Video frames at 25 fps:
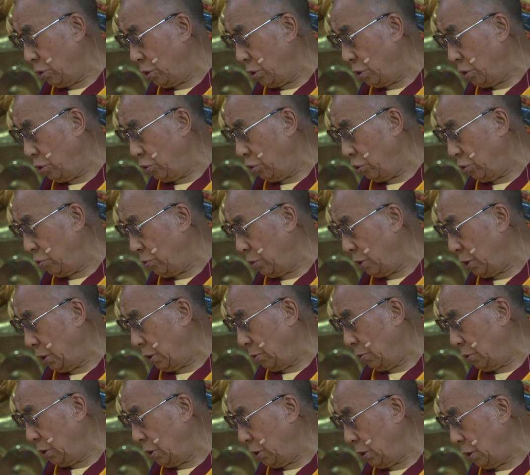You should keep
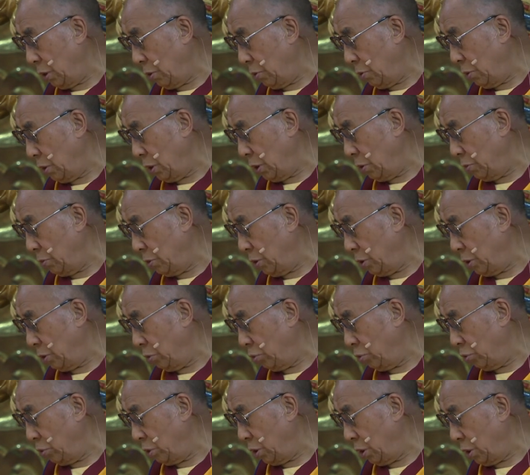yourself erect from the
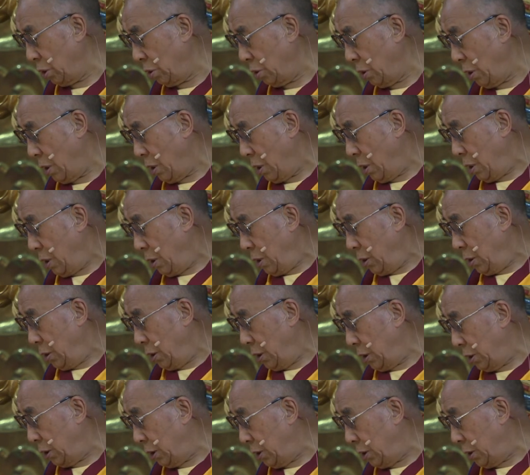nose down to the navel.